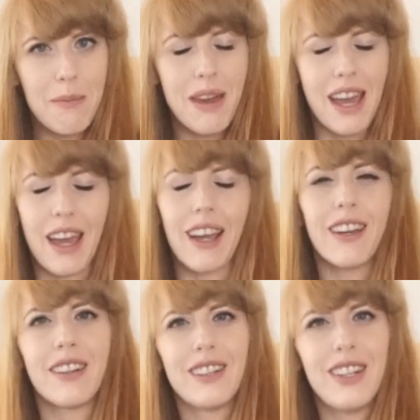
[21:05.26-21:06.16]
for the time
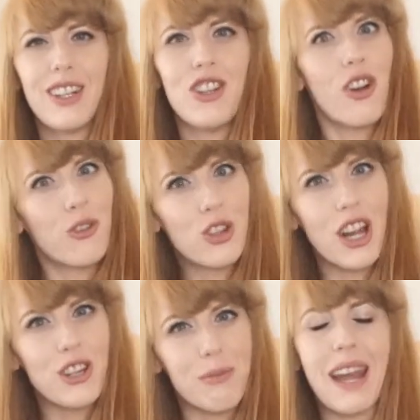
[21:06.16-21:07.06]
being.
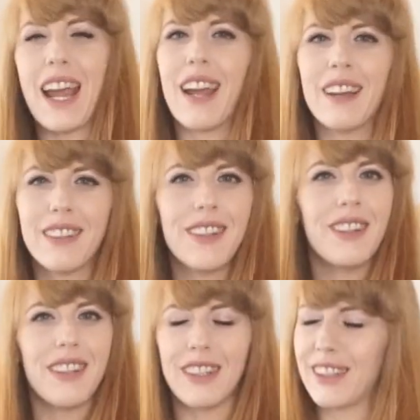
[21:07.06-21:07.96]
Don't judge
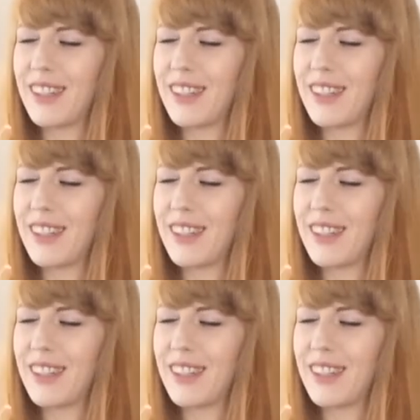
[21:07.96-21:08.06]
me.